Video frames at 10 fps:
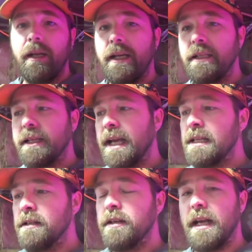In the
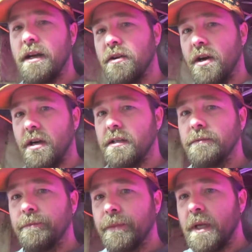case of the air garden,
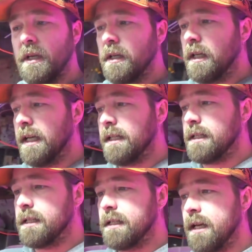
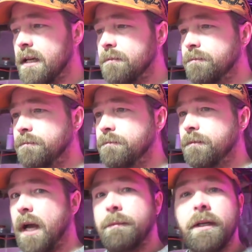it's, um,
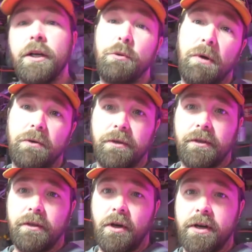I'm gonna do
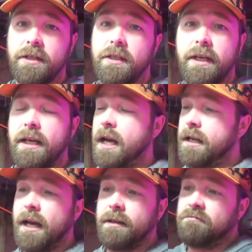both, honestly.
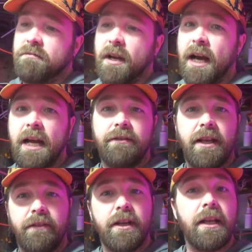I, I, I have
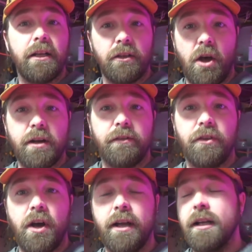given it a lot of
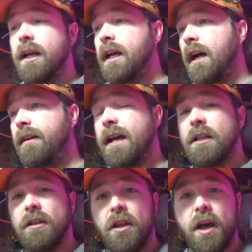thought. I've had
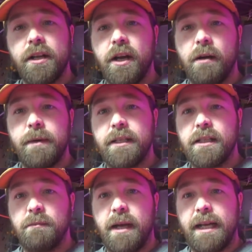a lot of comments
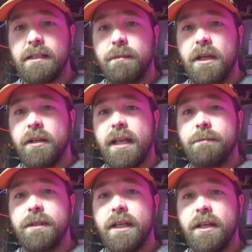come back to me on
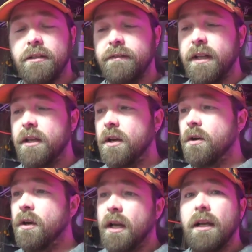that particular video.